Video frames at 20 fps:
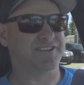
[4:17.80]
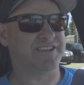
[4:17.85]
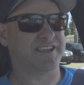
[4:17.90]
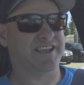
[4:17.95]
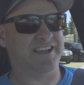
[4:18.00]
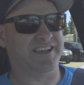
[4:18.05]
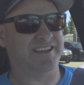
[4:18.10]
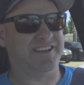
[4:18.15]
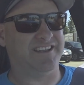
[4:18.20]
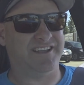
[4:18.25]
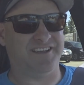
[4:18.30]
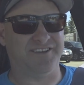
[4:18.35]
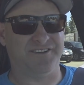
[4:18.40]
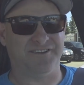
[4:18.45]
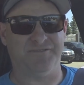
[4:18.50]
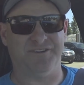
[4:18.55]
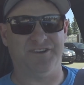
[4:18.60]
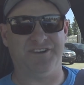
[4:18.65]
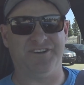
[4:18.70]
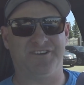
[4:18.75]
look at
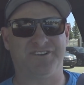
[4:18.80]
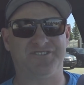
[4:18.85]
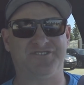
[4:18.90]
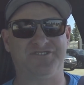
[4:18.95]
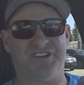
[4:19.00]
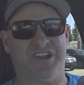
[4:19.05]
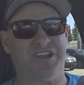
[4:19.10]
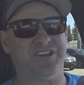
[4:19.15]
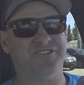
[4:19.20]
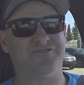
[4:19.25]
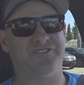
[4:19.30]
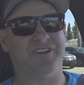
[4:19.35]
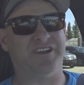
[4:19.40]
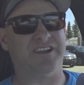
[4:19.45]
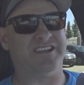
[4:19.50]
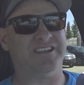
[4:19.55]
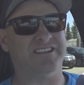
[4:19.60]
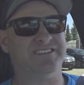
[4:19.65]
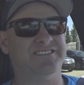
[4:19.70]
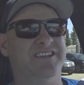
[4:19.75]
what your exchange
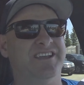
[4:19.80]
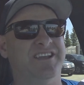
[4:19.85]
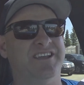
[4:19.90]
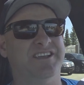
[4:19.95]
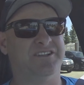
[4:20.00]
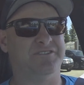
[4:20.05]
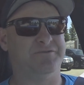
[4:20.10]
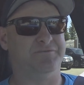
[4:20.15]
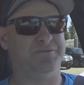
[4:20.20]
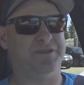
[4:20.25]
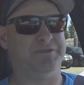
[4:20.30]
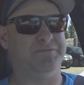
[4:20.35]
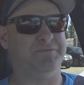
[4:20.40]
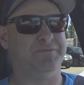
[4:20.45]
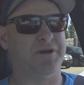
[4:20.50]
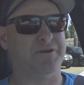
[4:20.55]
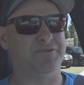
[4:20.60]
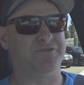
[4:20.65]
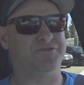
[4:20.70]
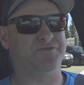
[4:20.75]
rate is. It'll be
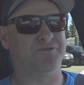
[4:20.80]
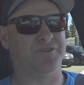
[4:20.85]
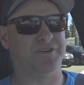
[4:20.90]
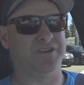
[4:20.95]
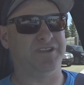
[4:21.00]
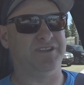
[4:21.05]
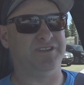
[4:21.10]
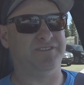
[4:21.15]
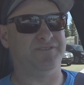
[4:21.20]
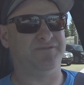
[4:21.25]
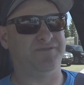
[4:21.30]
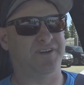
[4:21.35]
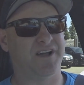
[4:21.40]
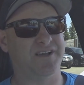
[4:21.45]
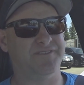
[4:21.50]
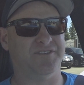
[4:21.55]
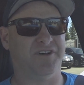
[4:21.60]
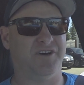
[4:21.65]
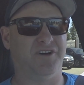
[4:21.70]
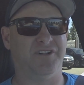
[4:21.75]
about
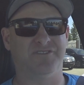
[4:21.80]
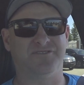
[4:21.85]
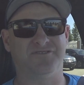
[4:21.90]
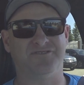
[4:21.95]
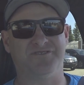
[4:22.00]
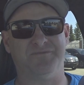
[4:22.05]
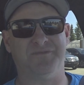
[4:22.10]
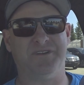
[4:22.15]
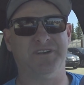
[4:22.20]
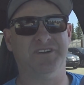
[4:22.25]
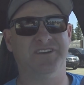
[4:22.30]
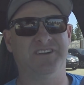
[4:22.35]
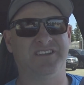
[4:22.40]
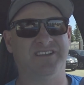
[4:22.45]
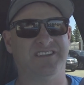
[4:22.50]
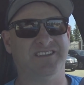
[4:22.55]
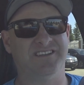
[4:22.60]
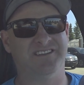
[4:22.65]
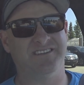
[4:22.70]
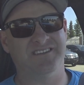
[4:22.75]
$25
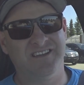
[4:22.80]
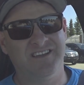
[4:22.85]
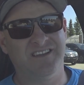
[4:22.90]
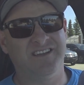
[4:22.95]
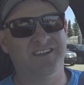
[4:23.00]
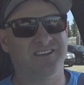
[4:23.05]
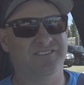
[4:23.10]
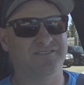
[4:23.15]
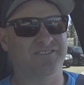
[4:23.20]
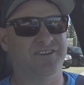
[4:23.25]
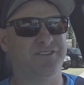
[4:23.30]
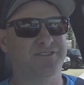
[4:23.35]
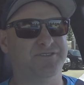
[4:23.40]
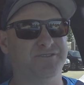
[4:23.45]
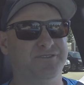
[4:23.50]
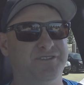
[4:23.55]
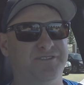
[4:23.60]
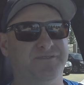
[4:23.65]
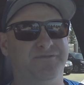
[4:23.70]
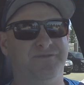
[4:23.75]
American, around
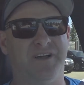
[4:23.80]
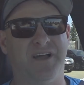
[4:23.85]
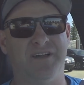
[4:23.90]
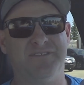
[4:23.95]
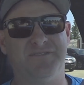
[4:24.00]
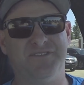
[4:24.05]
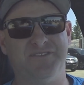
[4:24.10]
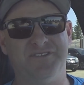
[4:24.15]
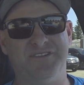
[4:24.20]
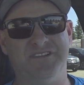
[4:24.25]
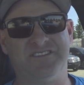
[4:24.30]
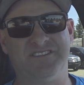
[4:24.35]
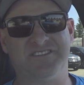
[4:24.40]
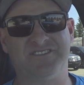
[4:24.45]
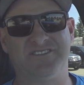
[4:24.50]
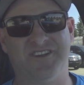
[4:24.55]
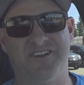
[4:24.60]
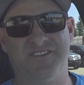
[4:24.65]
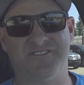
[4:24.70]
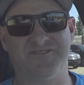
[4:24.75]
$35,
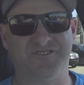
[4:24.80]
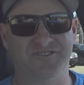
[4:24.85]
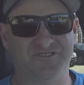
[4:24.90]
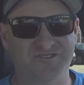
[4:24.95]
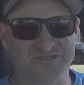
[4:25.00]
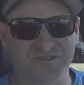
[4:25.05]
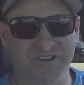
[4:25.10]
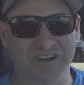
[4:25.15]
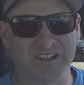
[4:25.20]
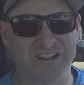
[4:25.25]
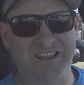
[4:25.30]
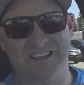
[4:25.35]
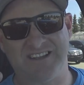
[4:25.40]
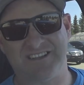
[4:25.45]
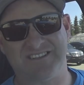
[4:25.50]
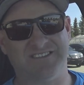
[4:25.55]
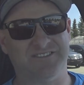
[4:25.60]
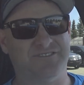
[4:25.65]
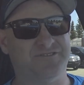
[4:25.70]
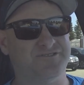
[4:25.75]
$36
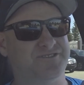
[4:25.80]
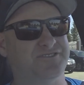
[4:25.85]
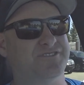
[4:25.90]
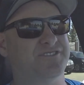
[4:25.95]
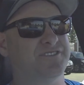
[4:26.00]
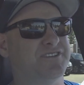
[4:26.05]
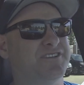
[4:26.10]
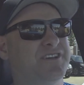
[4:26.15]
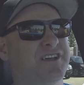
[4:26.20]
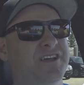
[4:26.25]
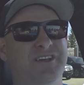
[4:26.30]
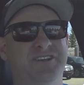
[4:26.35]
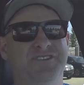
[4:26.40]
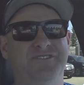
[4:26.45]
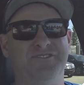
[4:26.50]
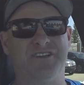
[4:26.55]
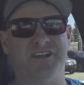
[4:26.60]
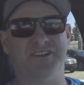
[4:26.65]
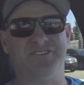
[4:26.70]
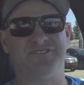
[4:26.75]
Australian, because those are the
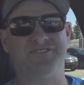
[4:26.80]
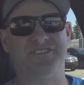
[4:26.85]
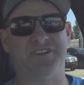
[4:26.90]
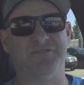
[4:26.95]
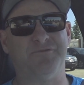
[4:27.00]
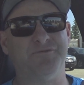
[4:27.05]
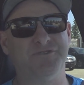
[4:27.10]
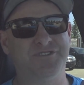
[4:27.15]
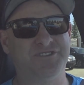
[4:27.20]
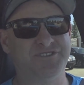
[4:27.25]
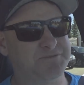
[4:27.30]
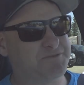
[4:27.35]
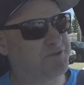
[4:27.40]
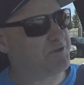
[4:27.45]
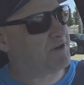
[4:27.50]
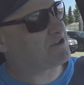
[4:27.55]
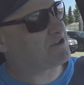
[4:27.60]
2 countries that seem to